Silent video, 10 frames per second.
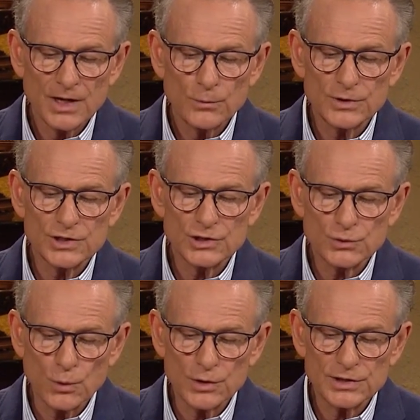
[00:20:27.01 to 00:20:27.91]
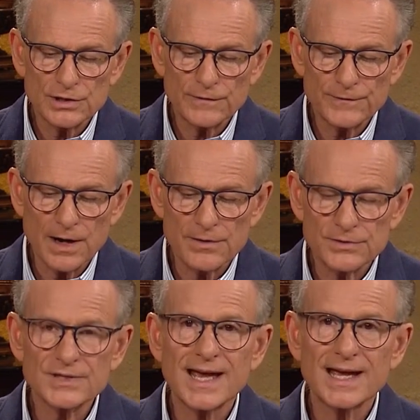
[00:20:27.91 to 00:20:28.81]
which He swore to your
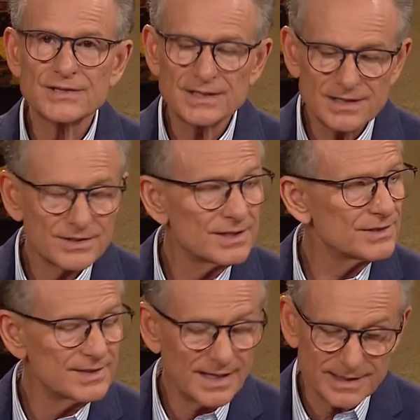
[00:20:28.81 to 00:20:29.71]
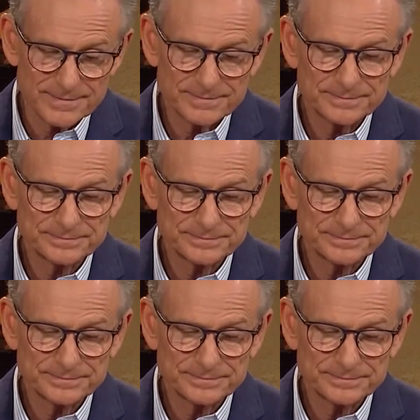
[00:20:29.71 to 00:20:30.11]
fathers as it is this day.